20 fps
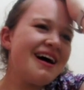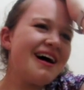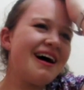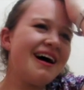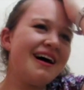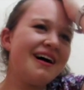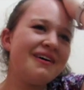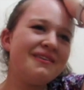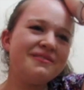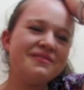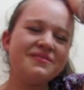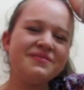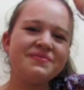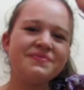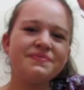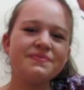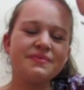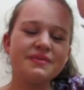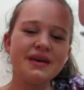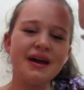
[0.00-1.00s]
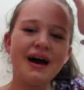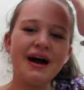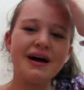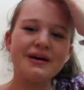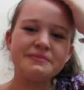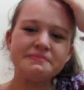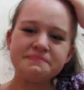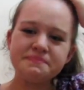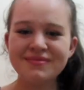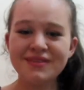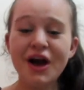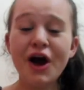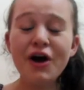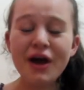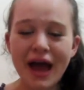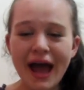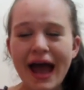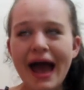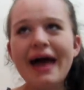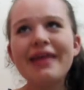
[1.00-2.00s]

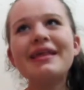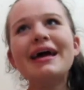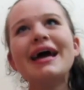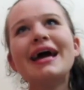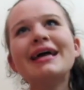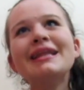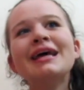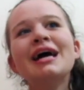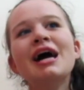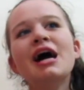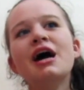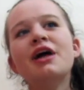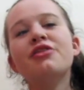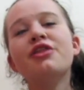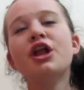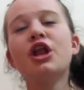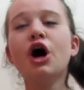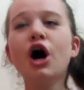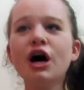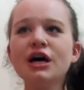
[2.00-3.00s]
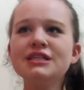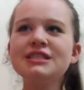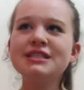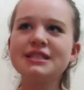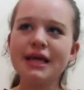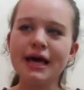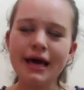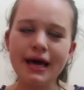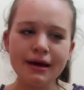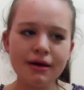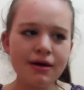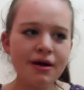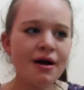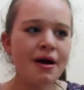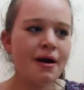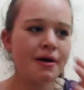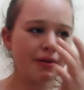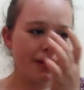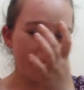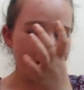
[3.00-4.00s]
Okay, and then the last thing
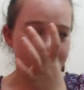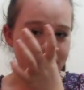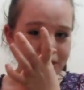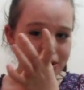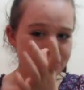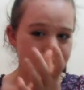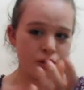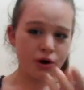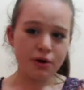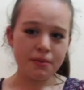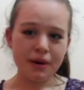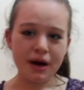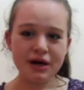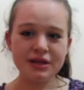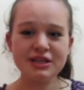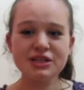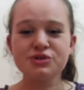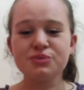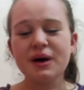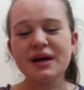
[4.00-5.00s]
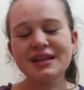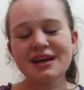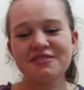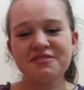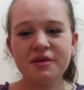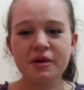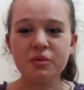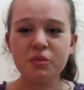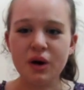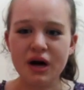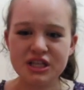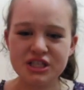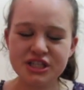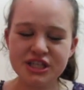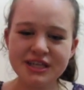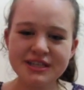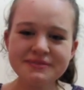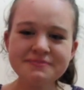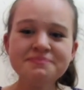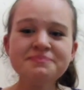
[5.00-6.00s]
that I want to talk about is what I've been
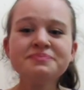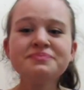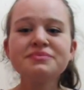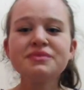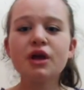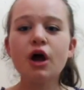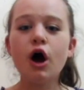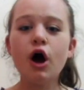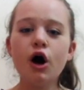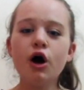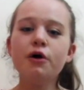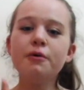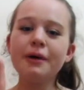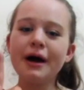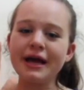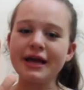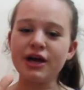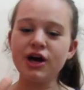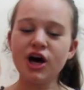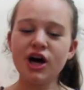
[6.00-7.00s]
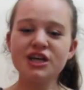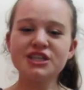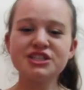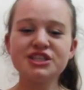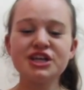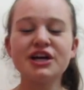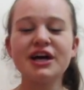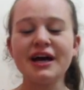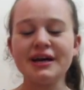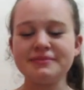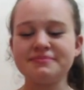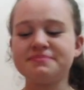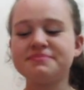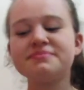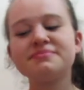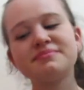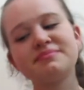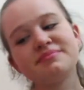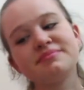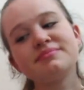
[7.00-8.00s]
watching. Oh my gosh, okay.
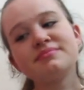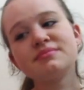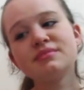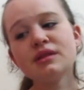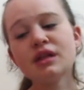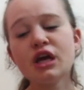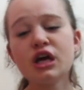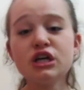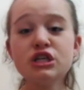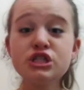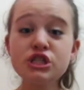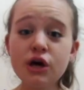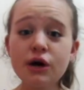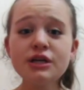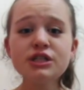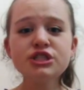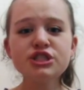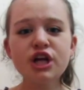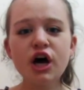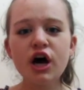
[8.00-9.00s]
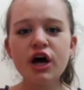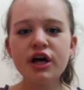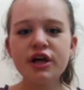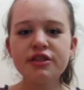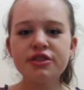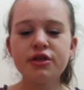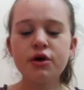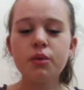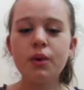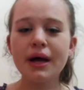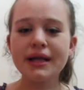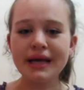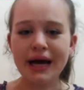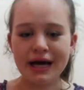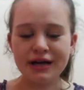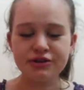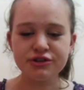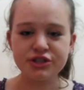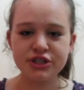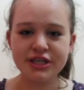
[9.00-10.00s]
So I started The
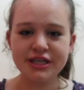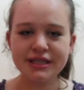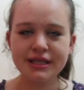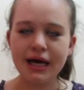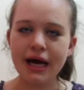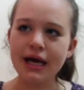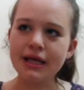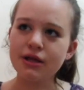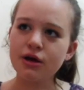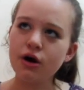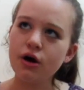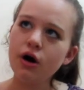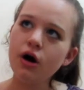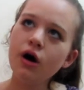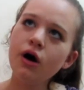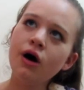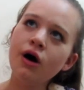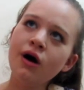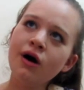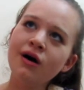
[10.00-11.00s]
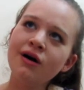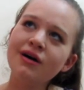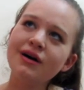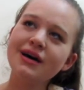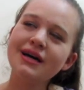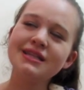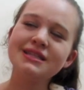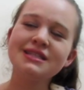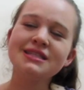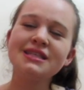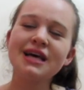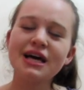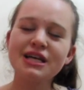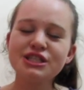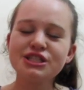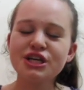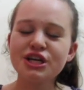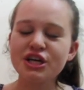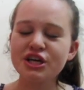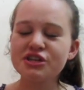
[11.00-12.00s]
100, and oh, it's
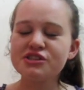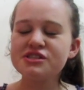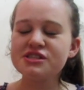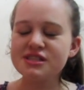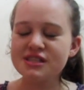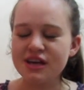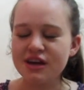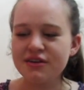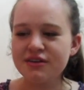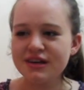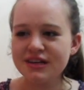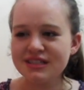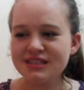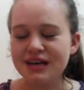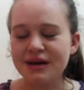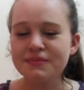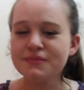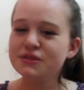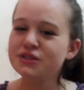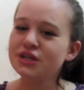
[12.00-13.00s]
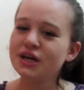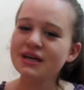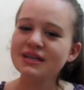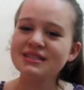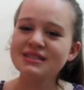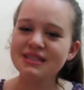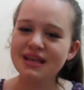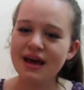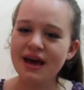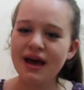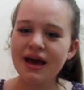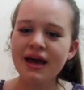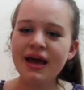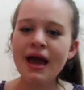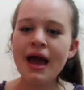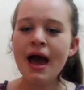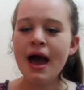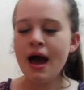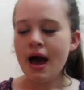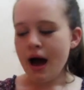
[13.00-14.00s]
such a good series, I'm just
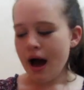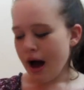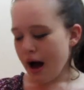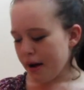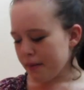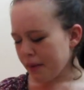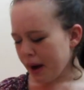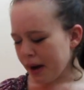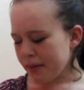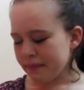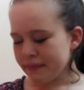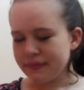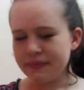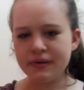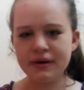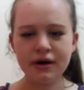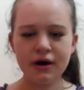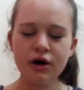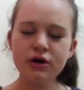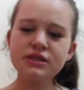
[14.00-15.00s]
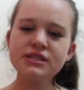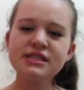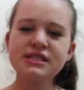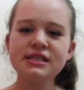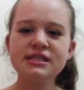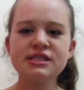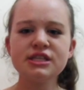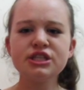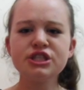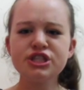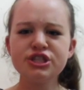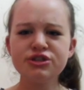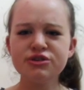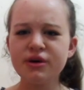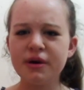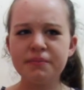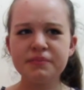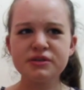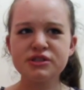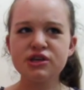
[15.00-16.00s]
saying. I'm on season 2,
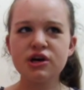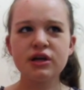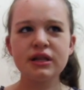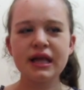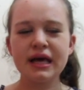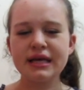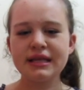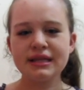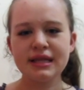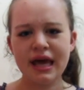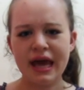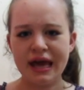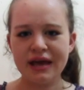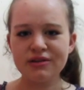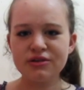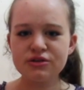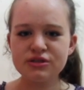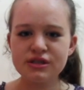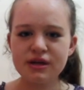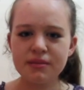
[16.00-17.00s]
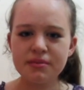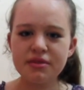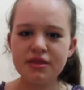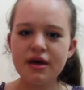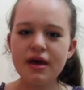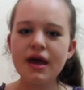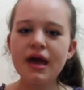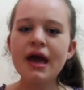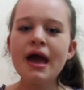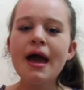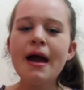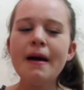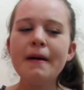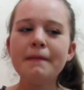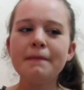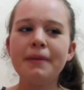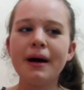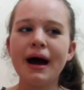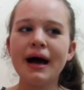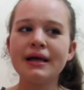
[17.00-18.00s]
episode like 10 or something,
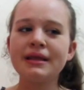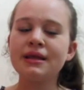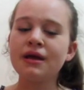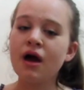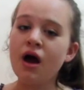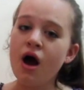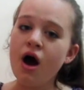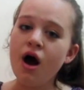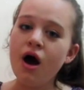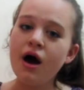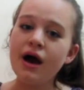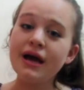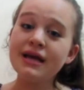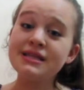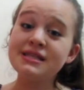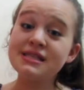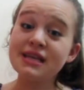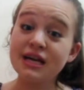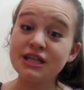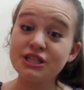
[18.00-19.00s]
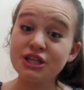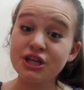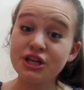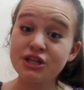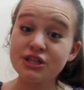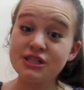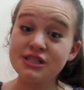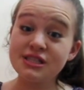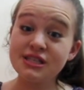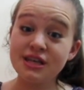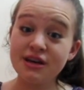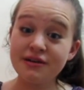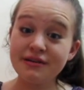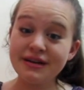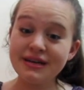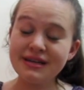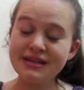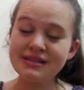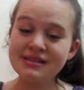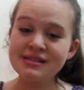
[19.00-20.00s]
but it's such a good
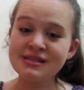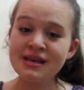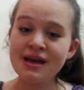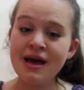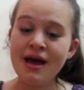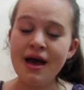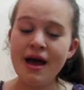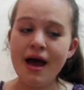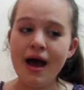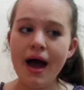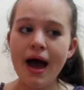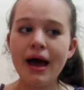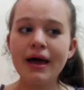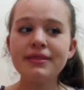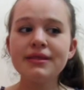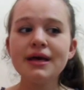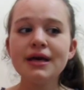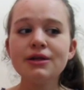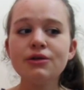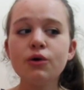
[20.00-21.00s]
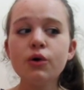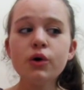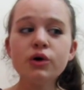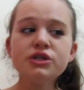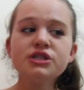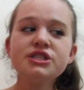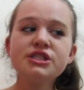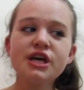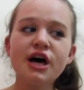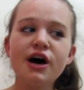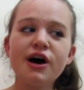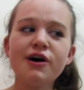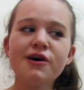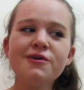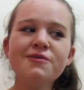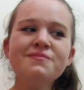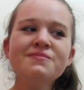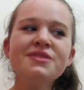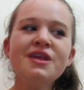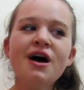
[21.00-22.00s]
series. And then
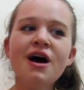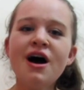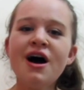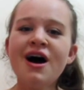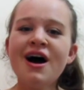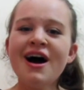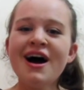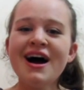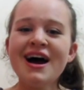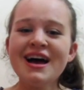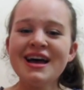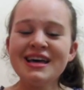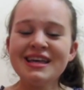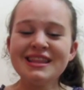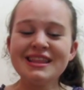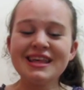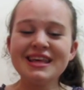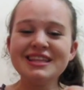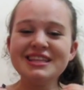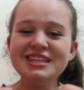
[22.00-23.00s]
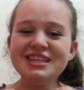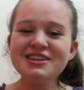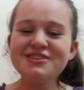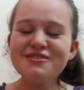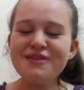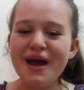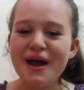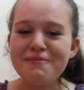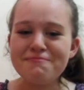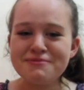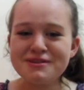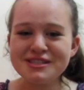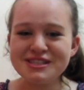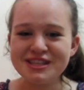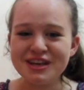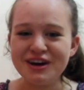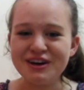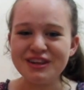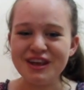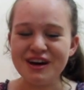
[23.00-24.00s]
also, the new
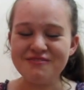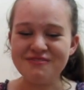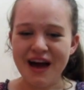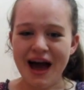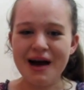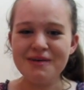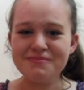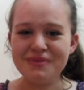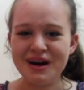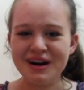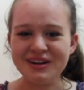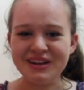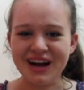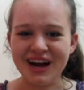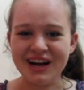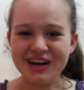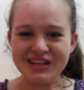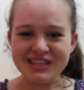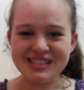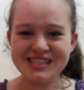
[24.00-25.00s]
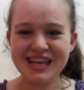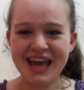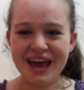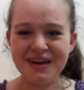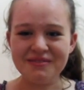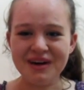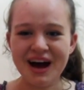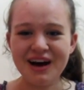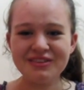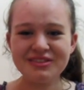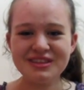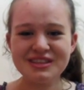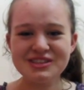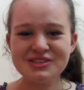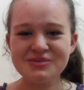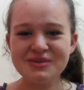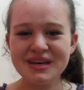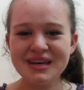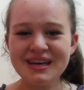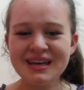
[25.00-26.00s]
episode of Vampire Diaries came out
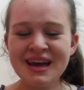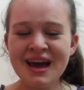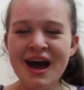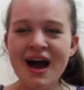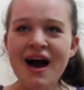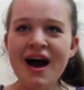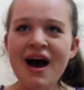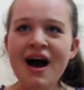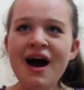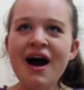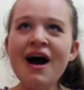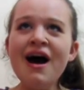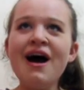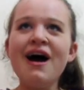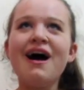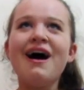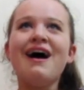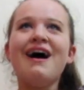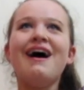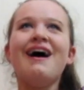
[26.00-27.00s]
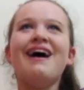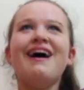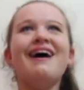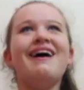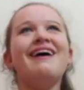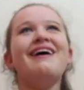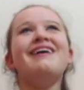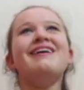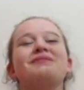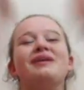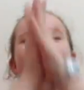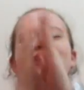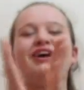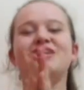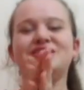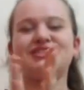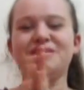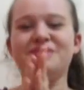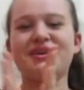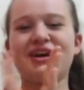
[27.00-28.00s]
this week. Oh my
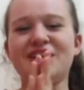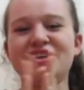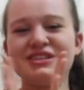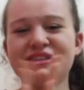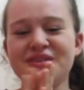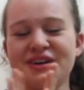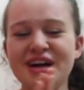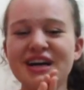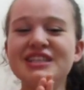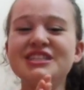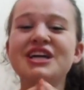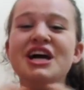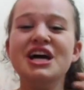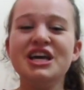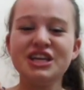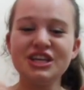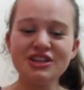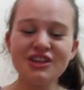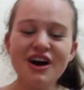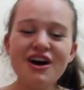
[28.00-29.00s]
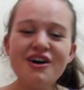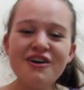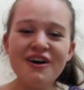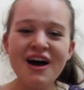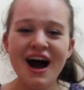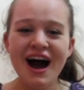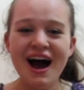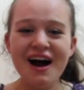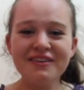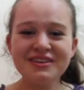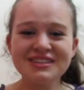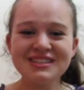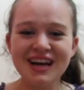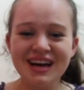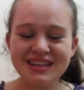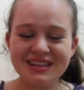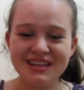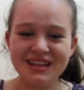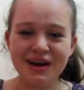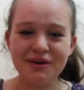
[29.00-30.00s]
gosh, oh my gosh, oh my gosh. You know how
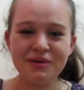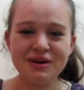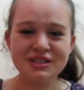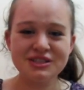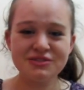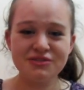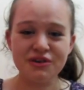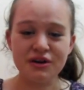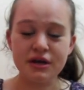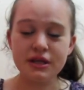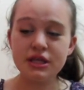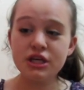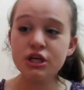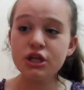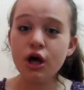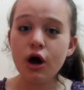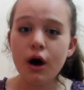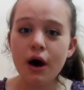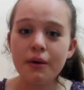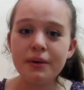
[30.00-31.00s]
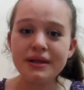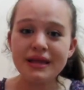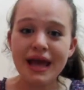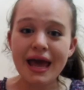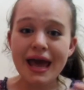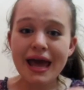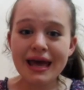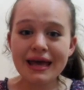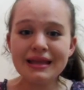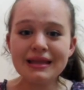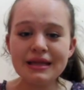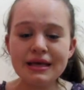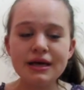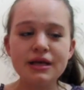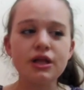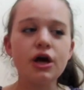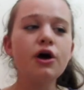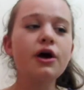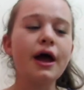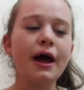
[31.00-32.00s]
excited I was for it? You know how it
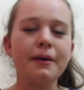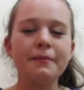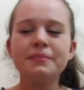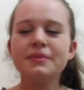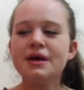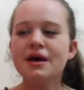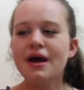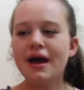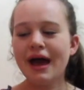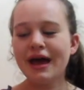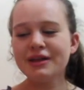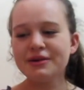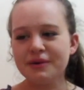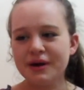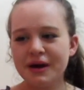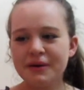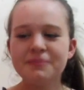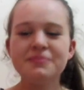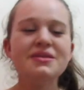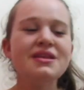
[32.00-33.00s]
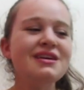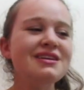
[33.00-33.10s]
ended? Okay, anyway.